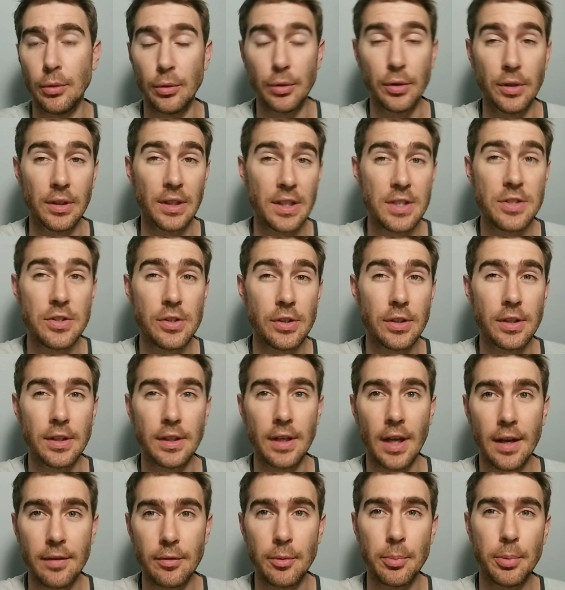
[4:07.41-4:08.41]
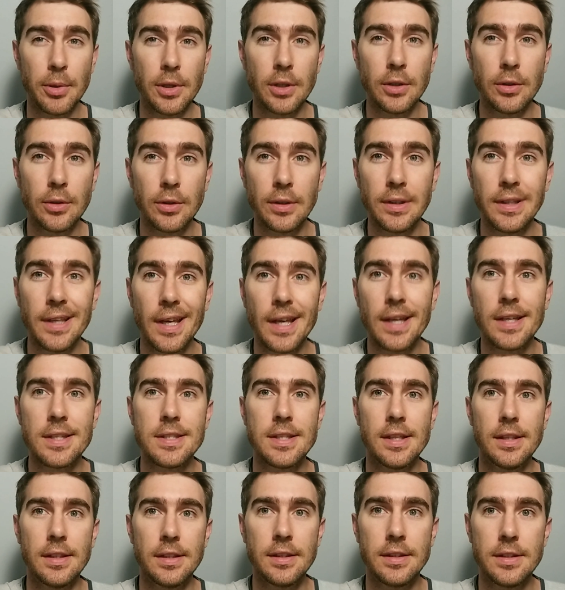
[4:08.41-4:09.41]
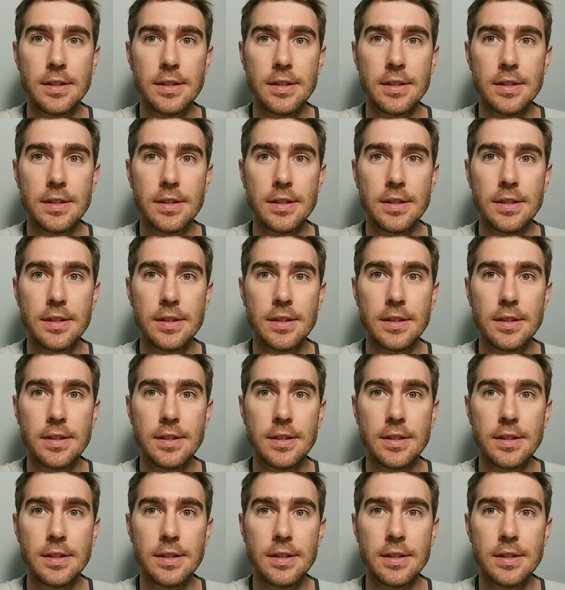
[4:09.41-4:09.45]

or at least you can have a pretty good guess at the